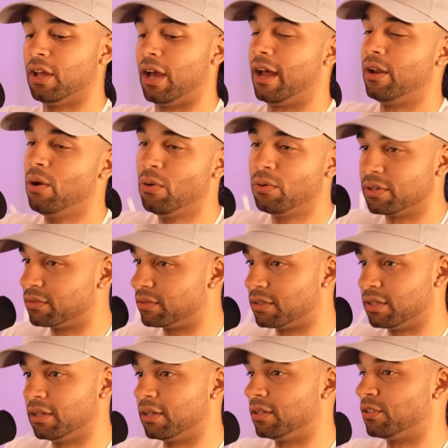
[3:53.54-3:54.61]
I know
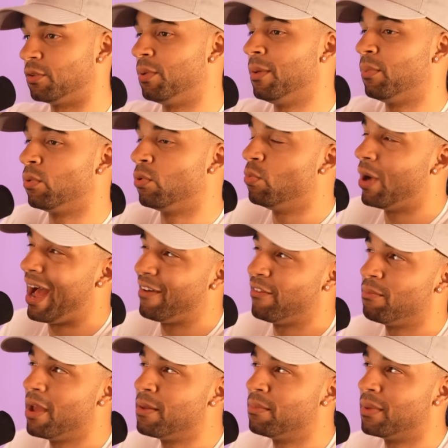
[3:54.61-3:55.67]
to people who
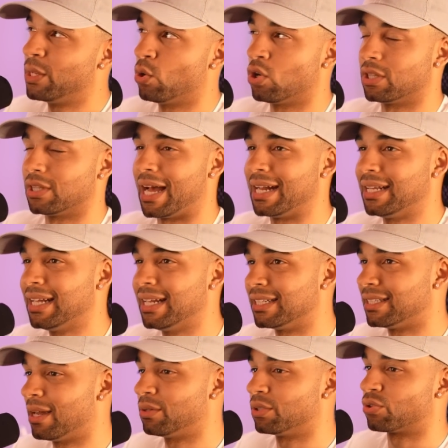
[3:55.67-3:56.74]
haven't made money online yet, it
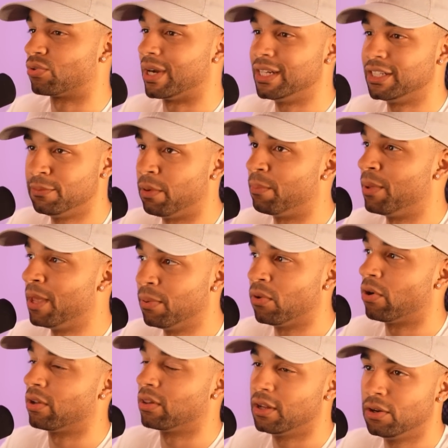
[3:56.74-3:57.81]
sounds crazy, but people
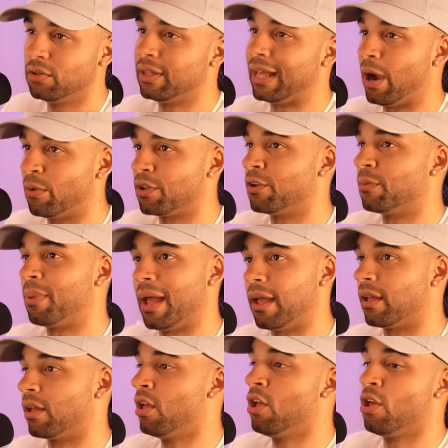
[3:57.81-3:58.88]
are literally out here
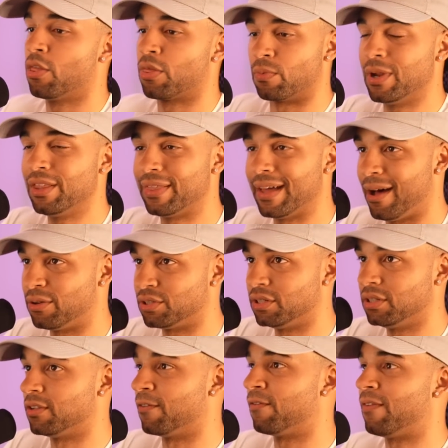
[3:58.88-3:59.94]
paying
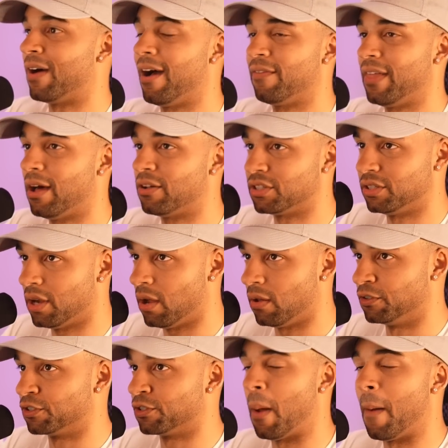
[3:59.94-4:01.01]
$3,000 to
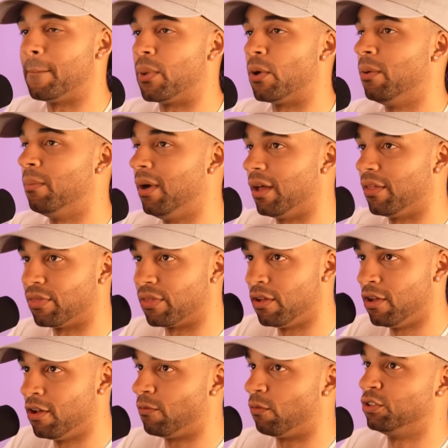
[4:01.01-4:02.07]
$5,000 per month
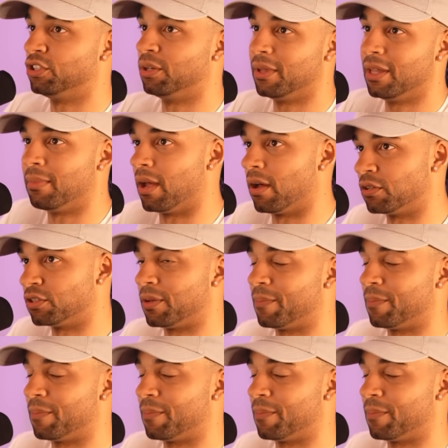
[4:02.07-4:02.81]
for some emails.